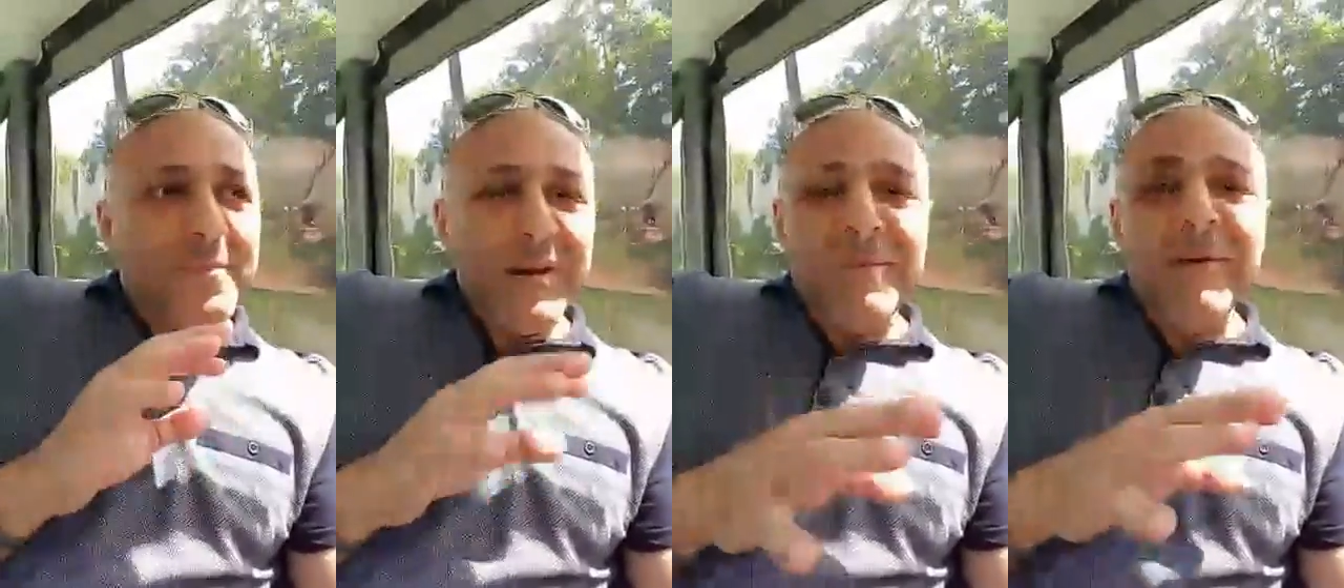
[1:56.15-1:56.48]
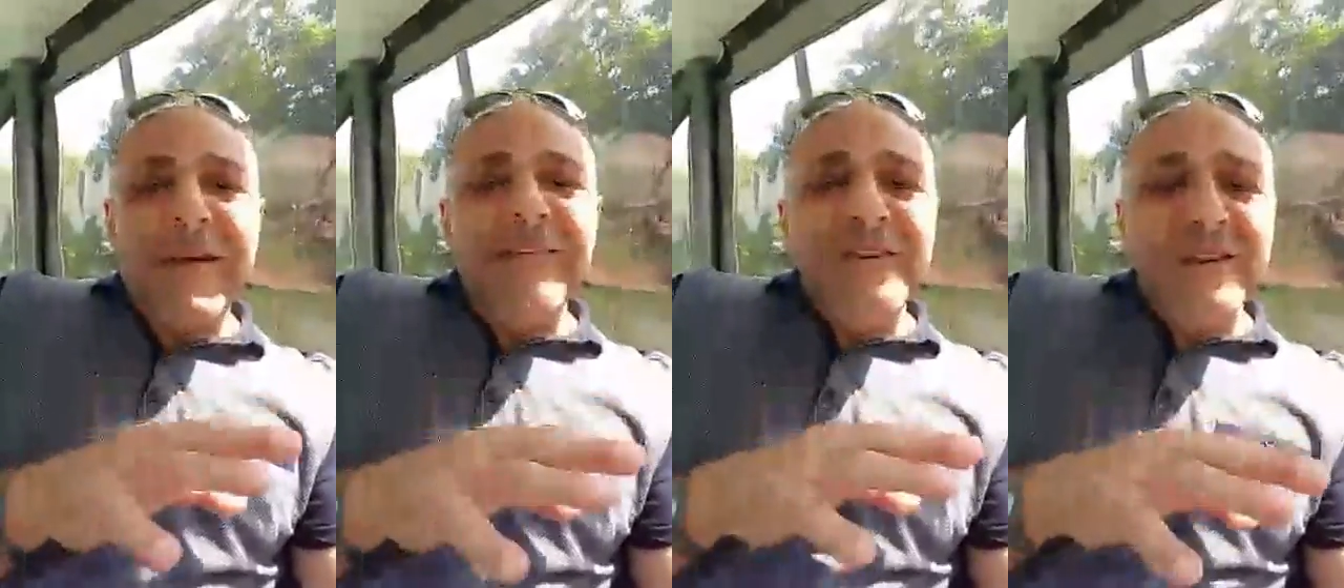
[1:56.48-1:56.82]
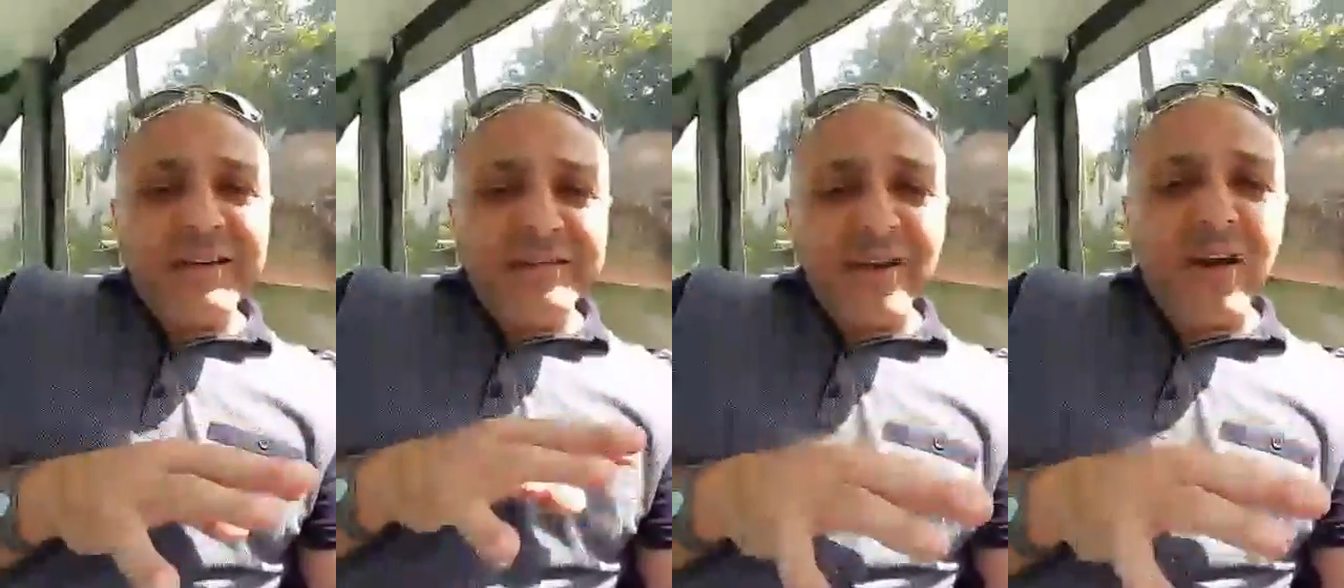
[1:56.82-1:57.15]
But let me give you
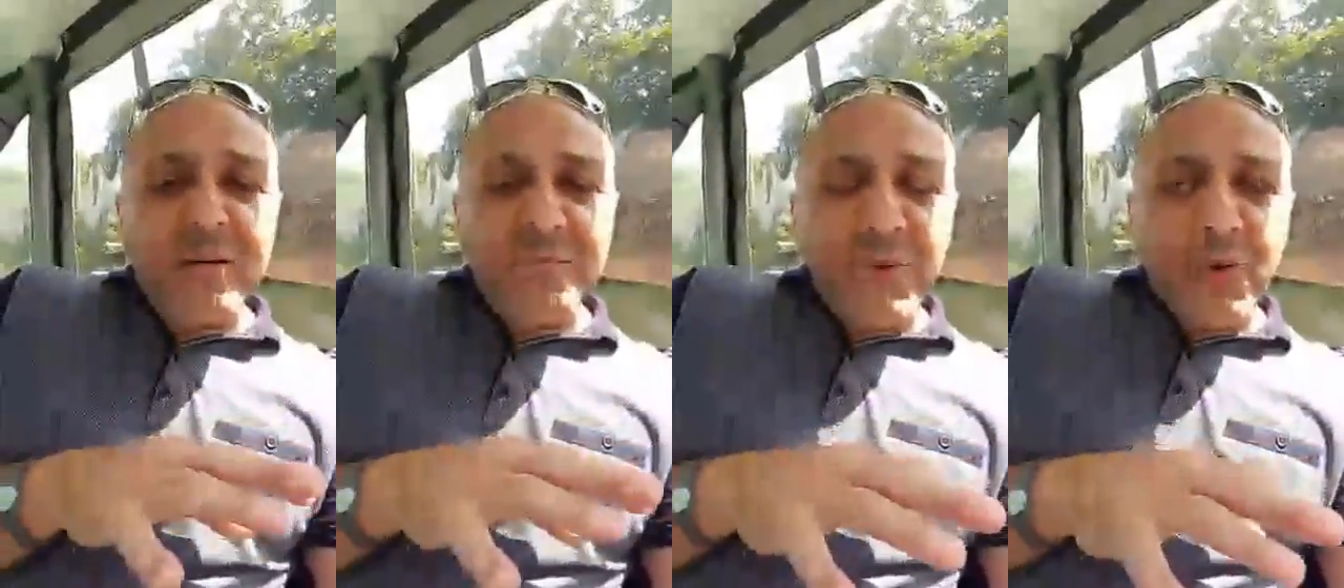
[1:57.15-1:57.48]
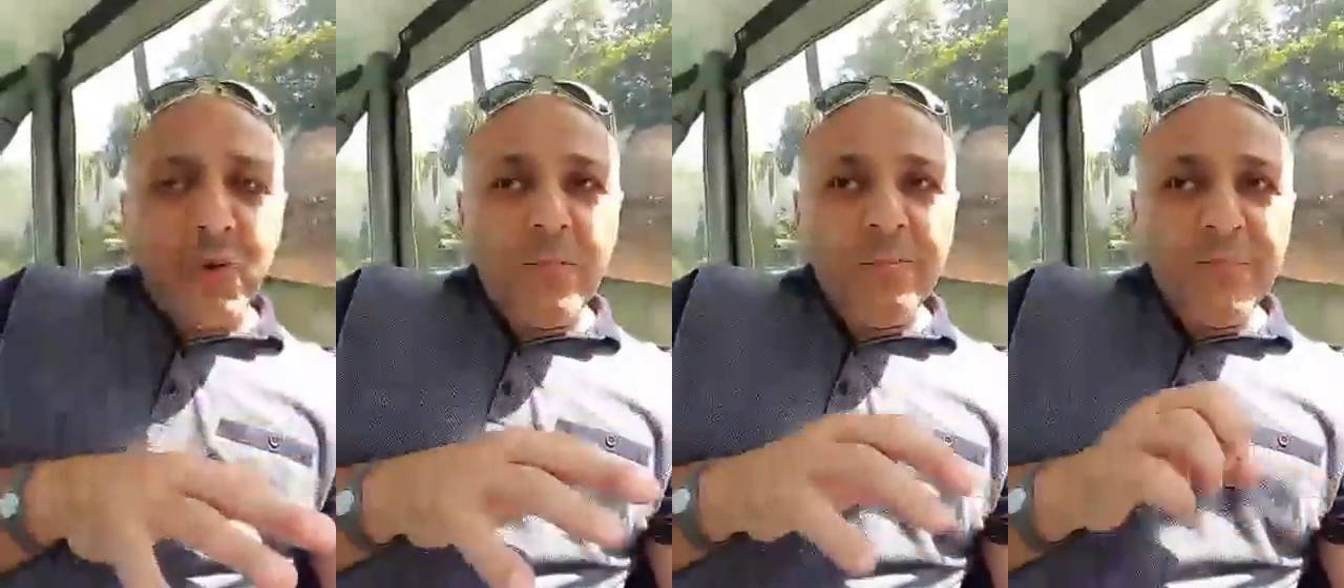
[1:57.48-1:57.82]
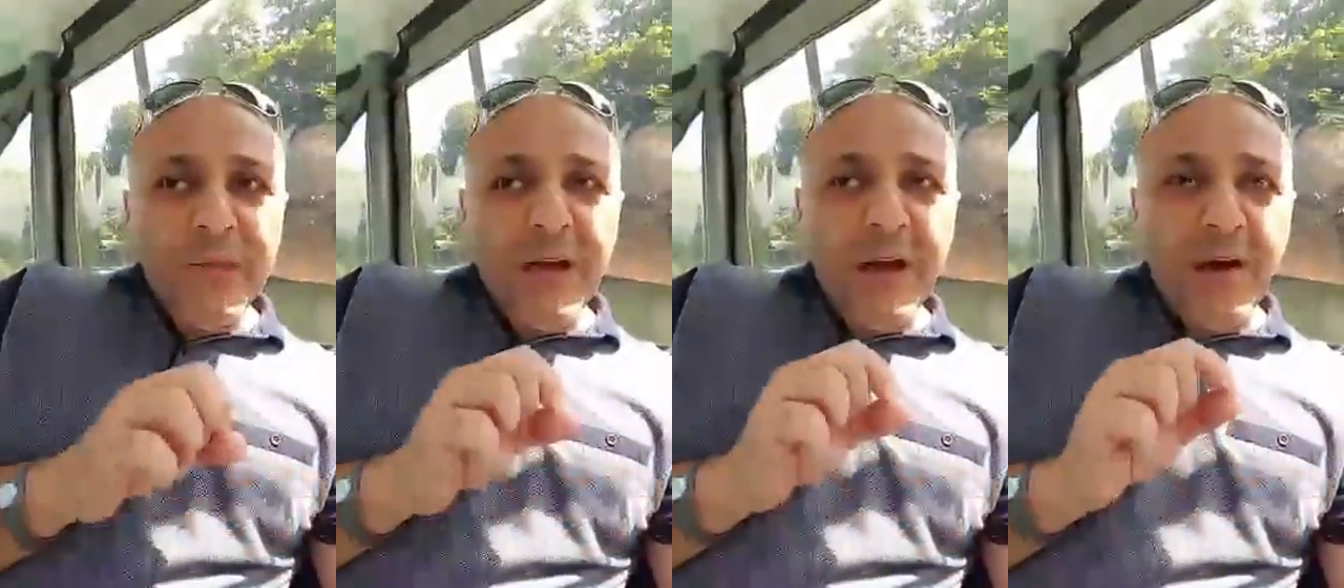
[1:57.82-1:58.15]
an example
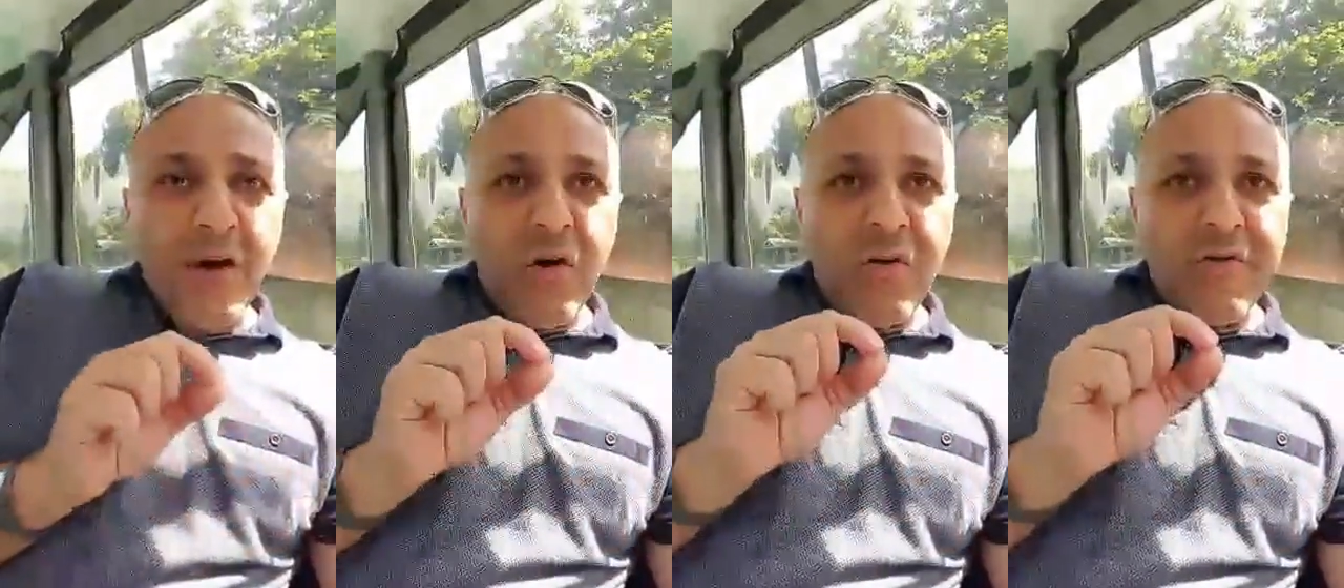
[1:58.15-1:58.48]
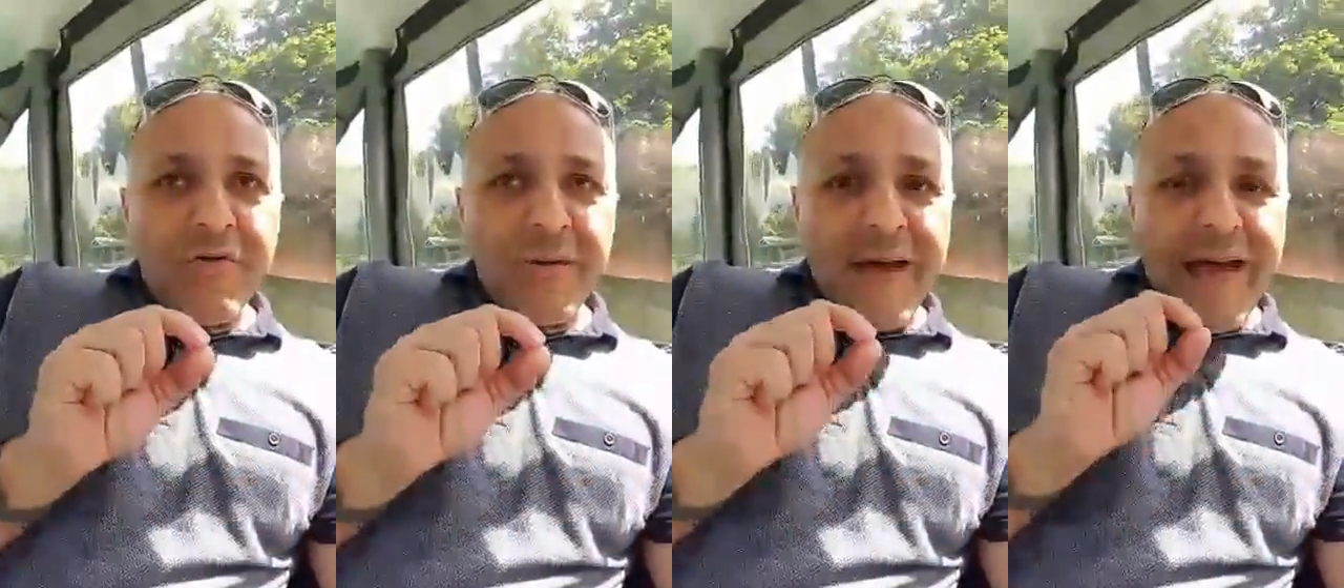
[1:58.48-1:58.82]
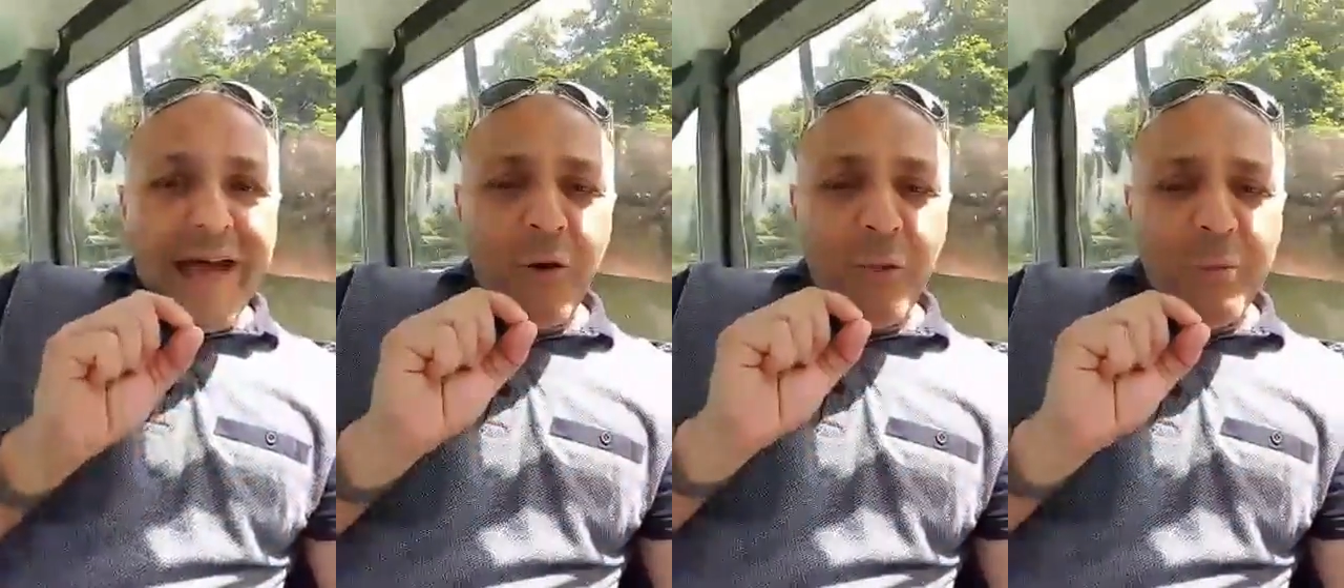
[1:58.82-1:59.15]
of
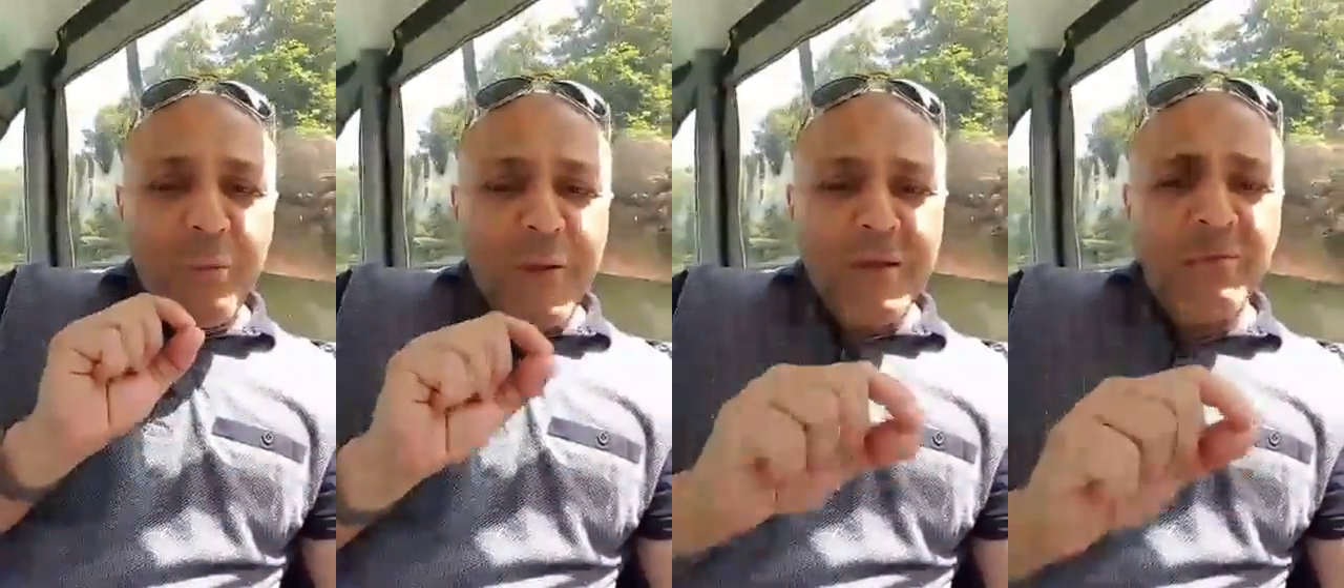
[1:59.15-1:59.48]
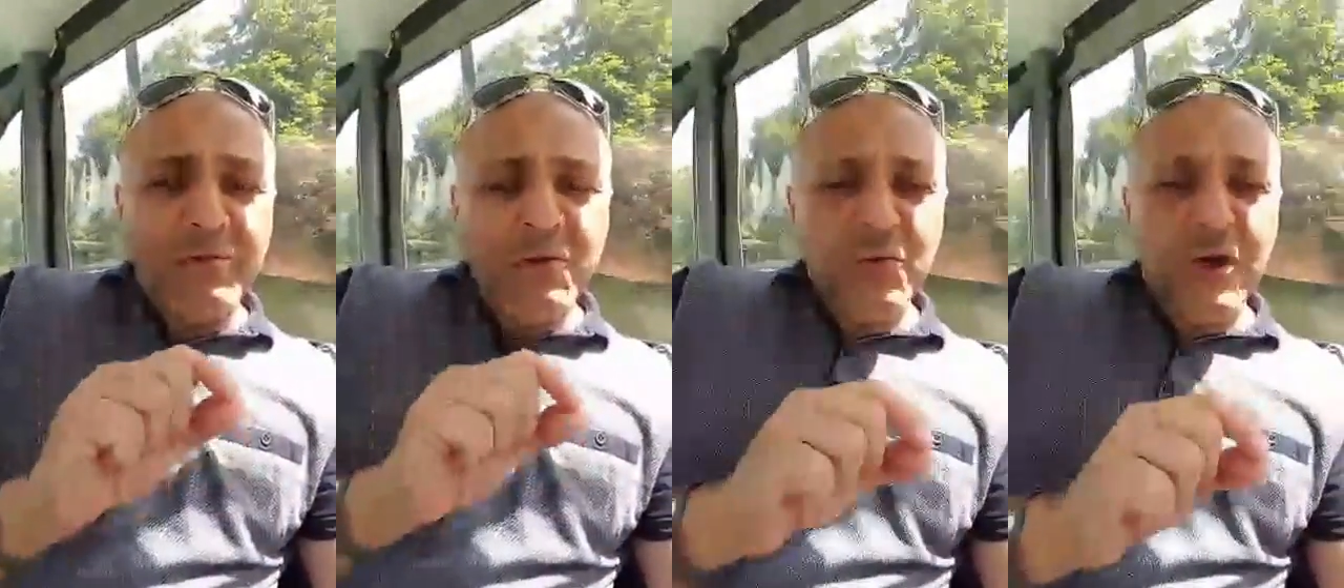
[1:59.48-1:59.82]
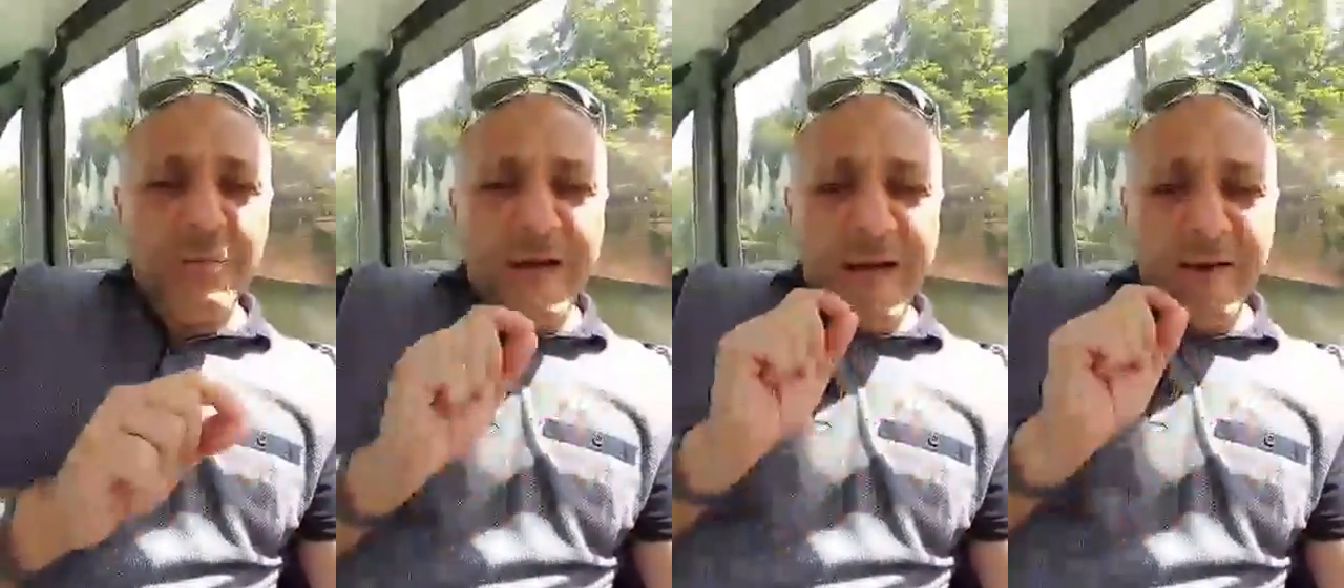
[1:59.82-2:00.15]
how people
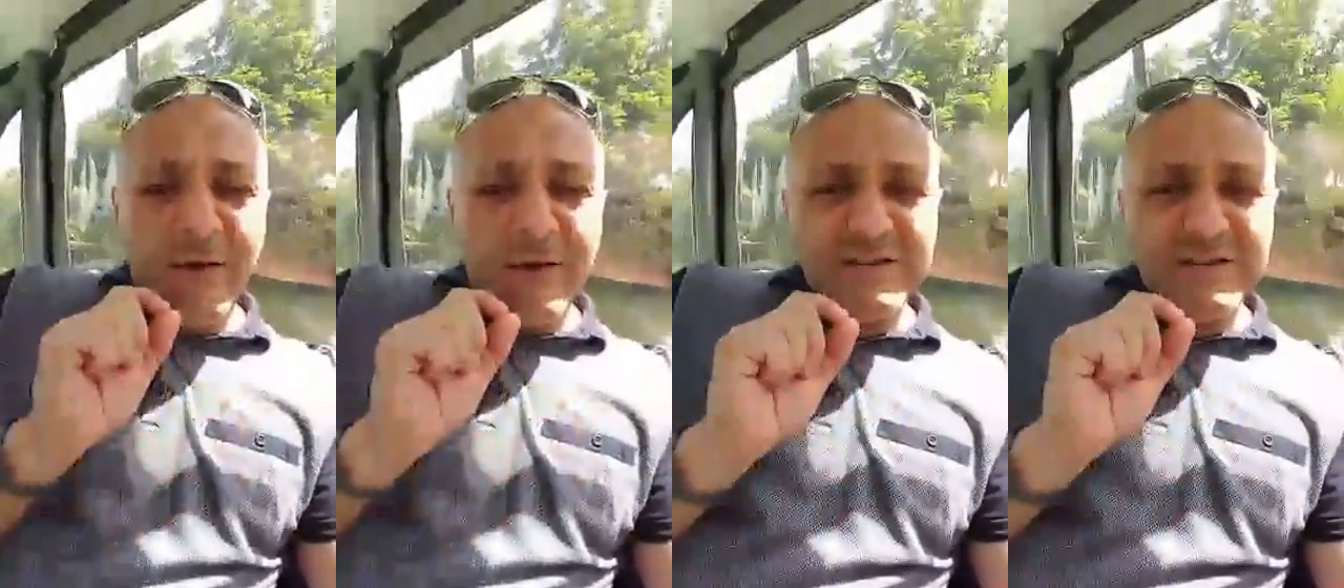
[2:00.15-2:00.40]
talk about